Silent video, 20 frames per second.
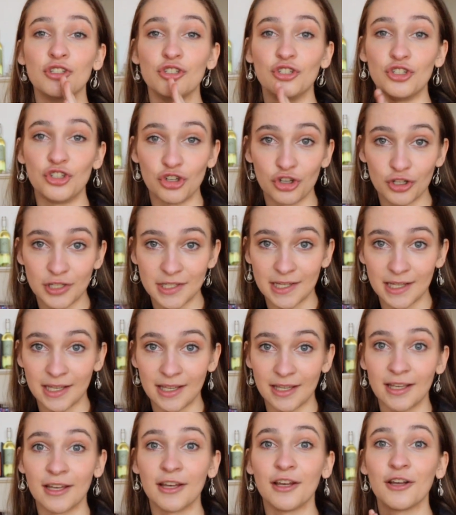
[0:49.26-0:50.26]

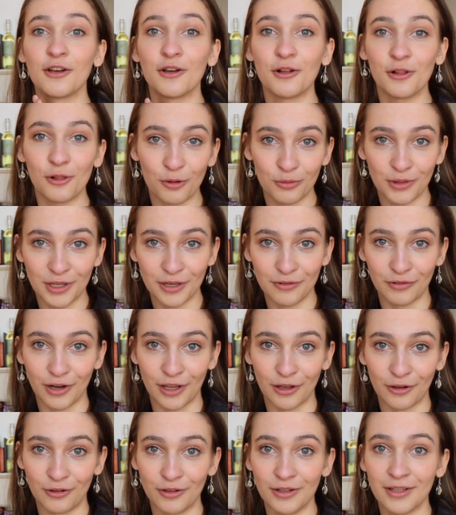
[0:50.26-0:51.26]
duty clothing
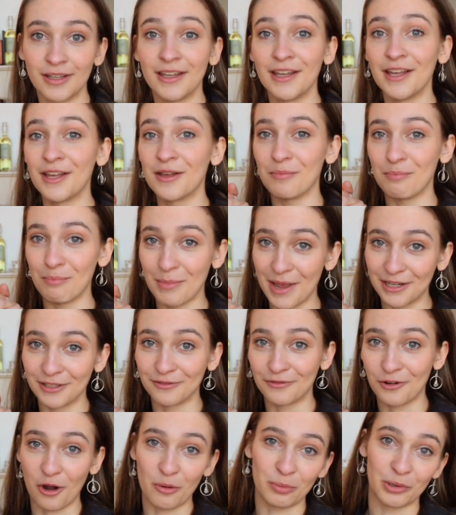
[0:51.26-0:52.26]
rail made
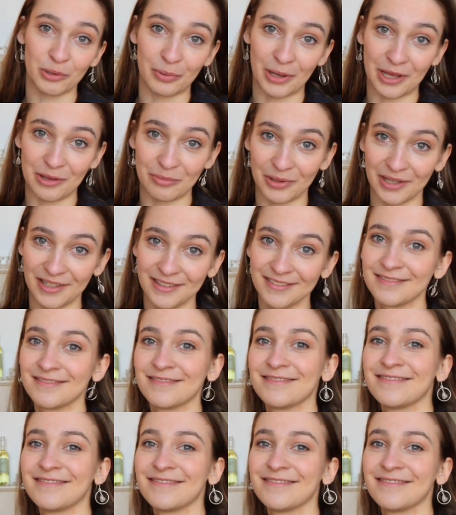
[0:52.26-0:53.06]
of copper piping.